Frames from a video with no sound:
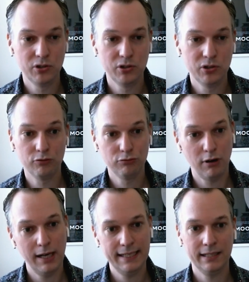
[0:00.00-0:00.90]
But you're not
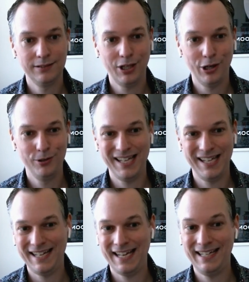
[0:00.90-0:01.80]
writing
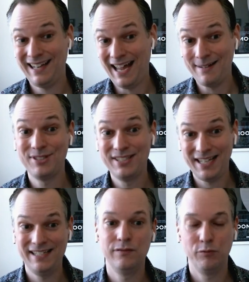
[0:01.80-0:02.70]
code in a Lambda
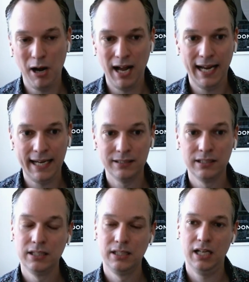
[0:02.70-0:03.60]
native way.
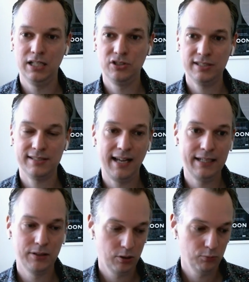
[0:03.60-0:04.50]
And just
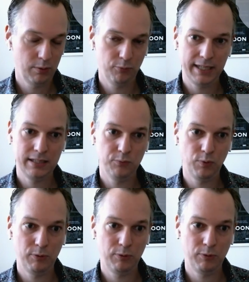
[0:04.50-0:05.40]
like when we
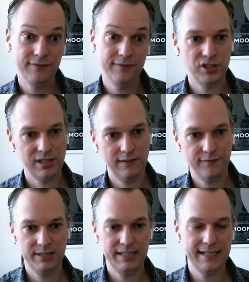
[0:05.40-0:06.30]
lift and shift
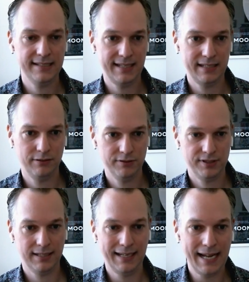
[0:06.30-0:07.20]
from a data center
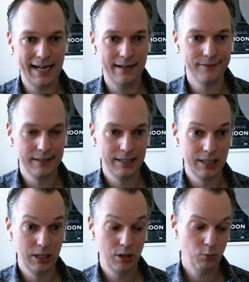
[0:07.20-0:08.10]
onto the cloud,
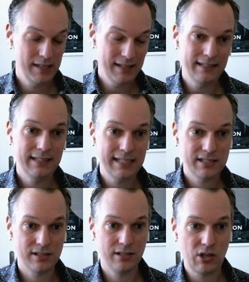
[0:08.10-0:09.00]
we then need
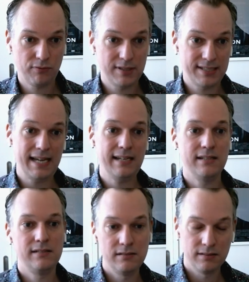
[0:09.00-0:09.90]
to go through a
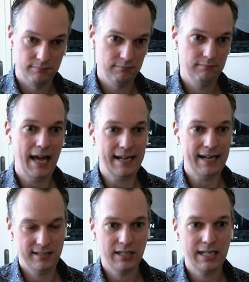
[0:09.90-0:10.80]
second
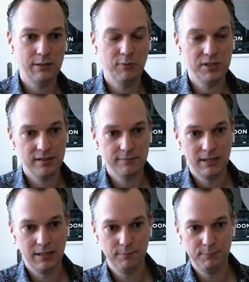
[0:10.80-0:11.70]
activity, which is
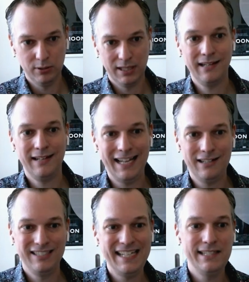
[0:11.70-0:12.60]
building cloud
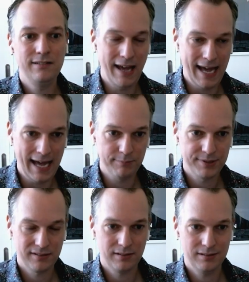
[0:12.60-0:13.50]
native apps,
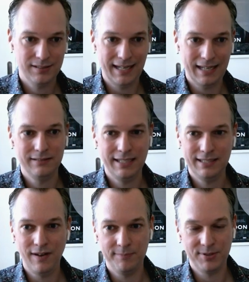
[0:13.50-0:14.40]
because cloud native
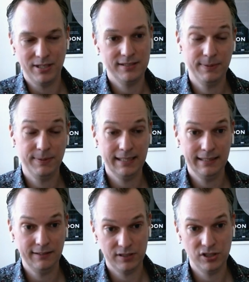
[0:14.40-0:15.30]
apps aren't typically lift
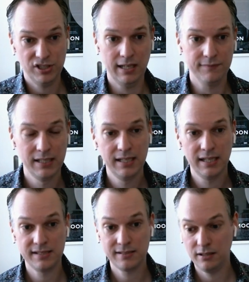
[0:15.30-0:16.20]
and shift. And
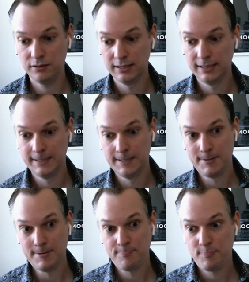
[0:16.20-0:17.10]
so
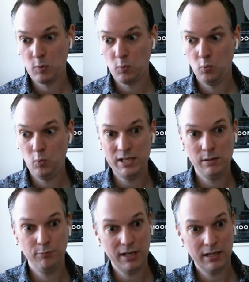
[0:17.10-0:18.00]
when you bring
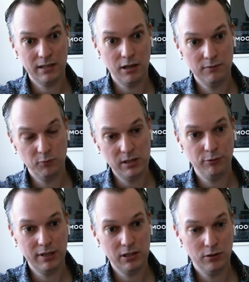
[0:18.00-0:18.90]
a code, when you
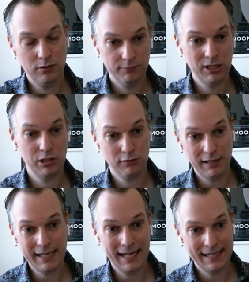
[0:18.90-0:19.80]
create
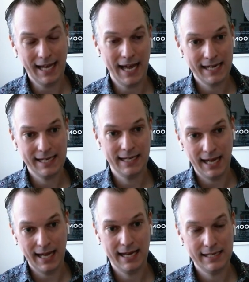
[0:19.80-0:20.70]
a
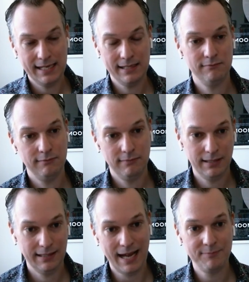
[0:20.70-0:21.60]

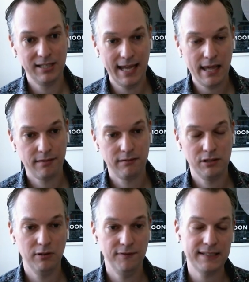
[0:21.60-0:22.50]
Lambda lift, you're
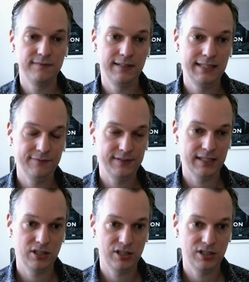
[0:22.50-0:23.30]
effectively lifting and shifting.